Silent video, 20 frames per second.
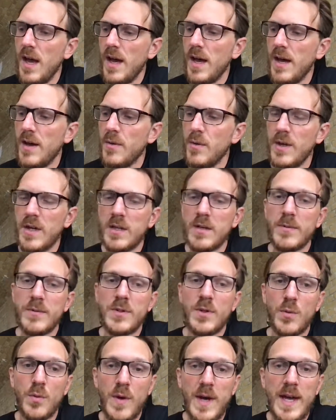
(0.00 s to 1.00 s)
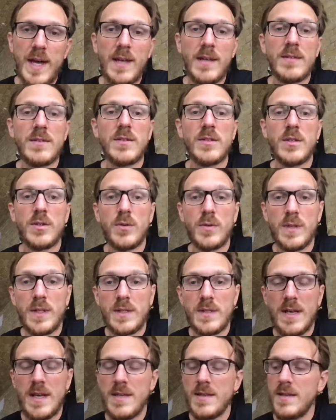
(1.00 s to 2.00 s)
when it comes to weights, to
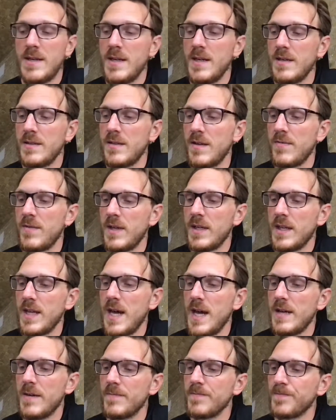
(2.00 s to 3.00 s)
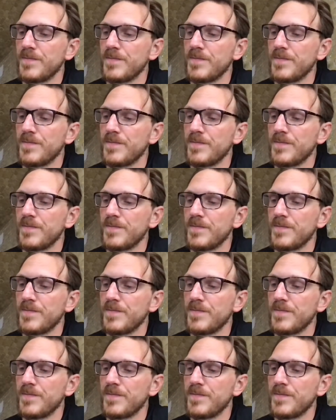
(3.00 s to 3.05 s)
intensity and stuff like that.